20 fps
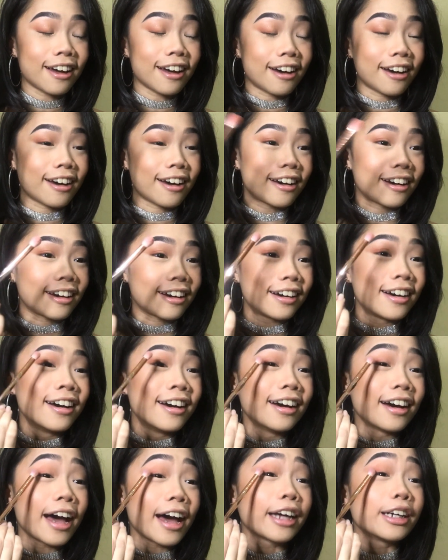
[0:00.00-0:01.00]

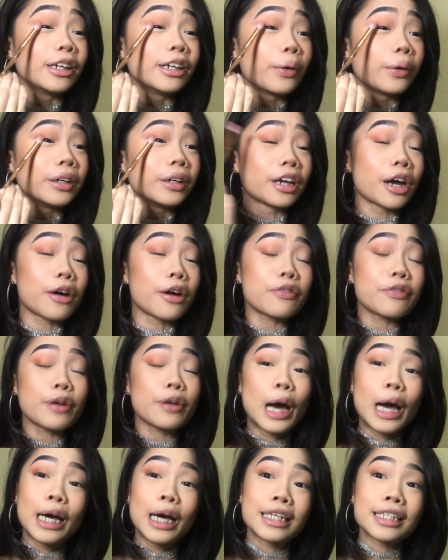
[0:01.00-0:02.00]
I know enough
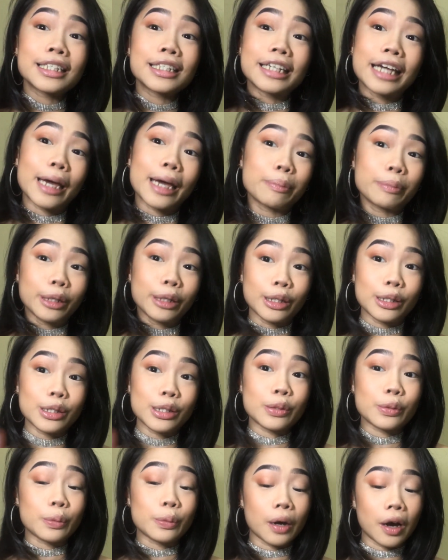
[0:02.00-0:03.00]
to get me
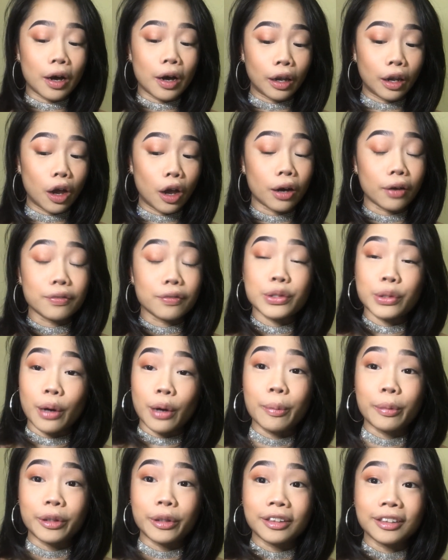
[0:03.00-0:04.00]
into a lot of
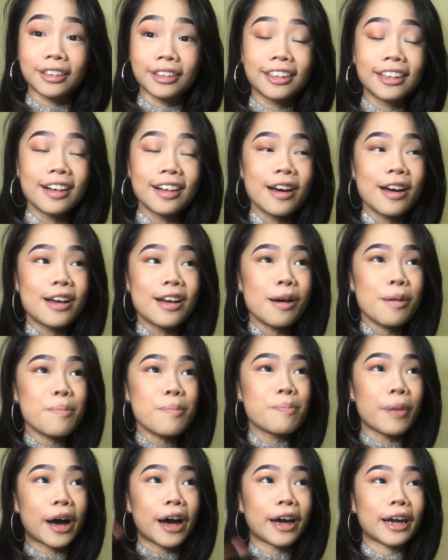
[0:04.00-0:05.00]
trouble,
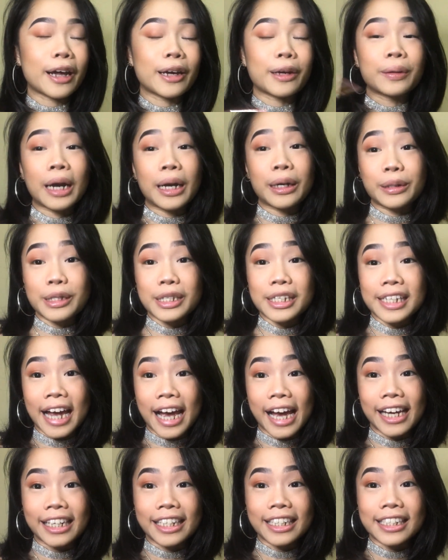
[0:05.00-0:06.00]
but I don't
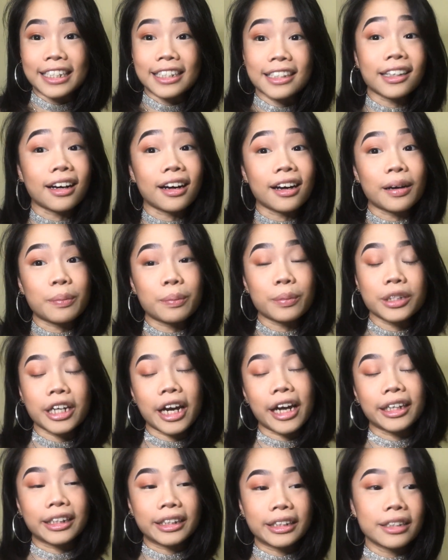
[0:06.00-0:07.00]
understand
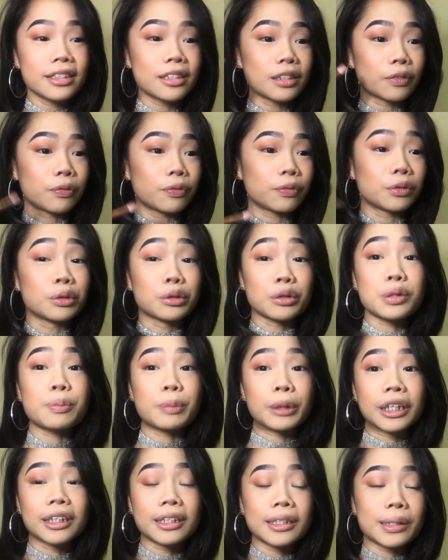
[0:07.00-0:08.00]
Chinese if you
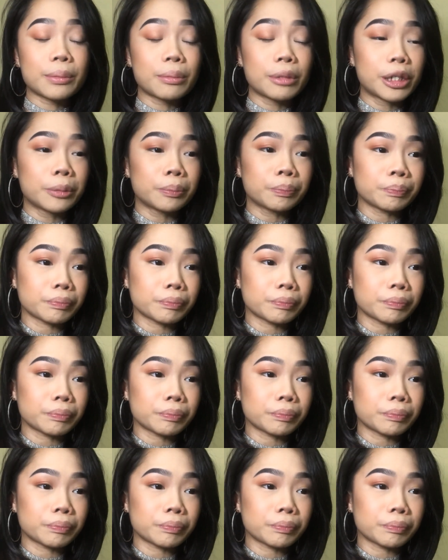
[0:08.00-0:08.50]
speak it to me.